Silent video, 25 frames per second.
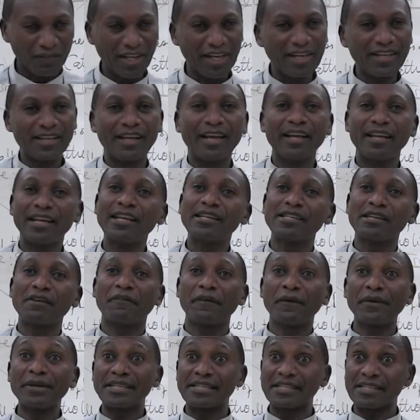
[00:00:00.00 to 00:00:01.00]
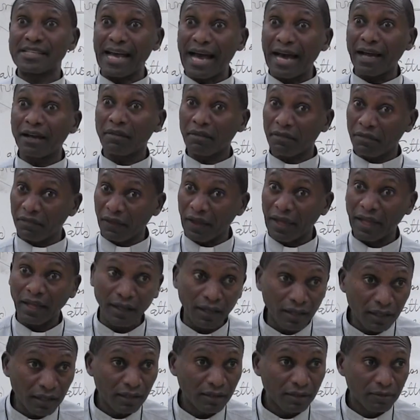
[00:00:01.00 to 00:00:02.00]
It is a very sad
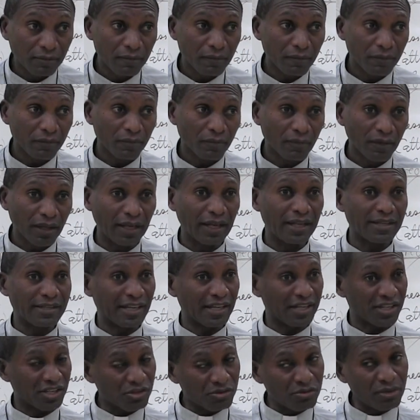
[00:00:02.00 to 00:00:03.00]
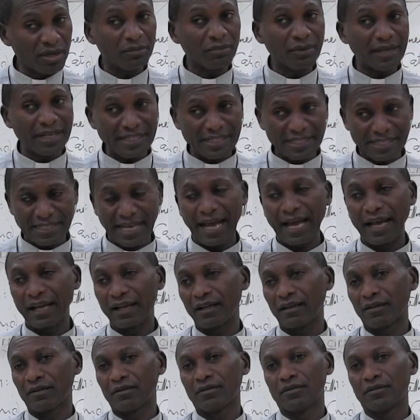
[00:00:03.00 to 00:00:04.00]
thing. It is extremely sad.